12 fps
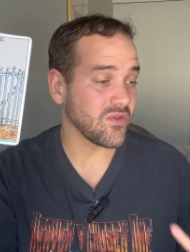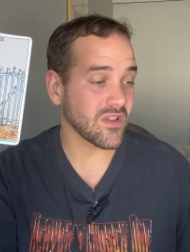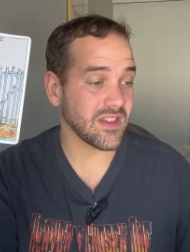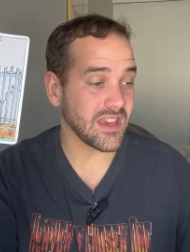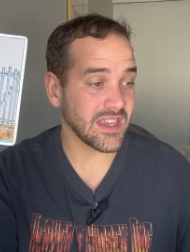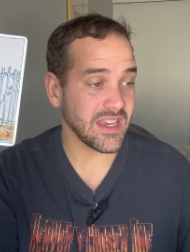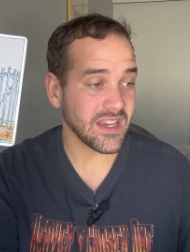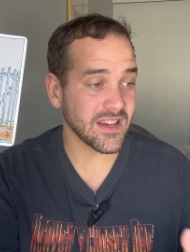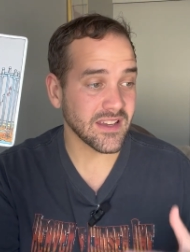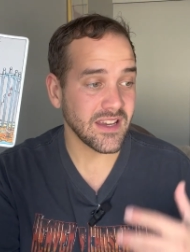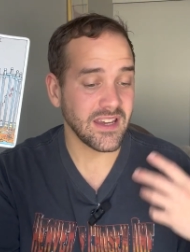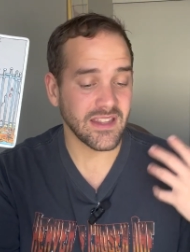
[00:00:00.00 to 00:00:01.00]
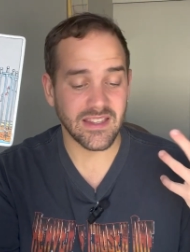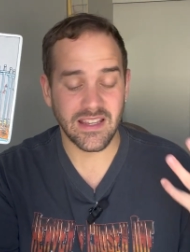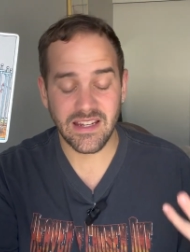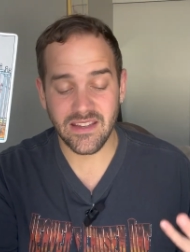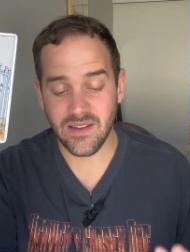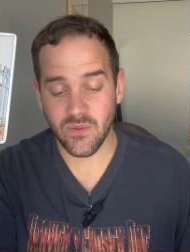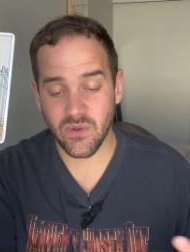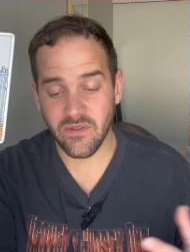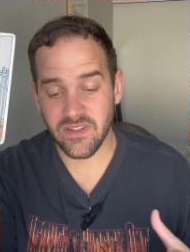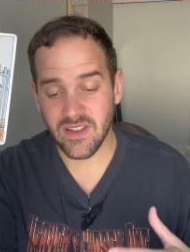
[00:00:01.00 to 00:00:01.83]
overthinking this idea that we are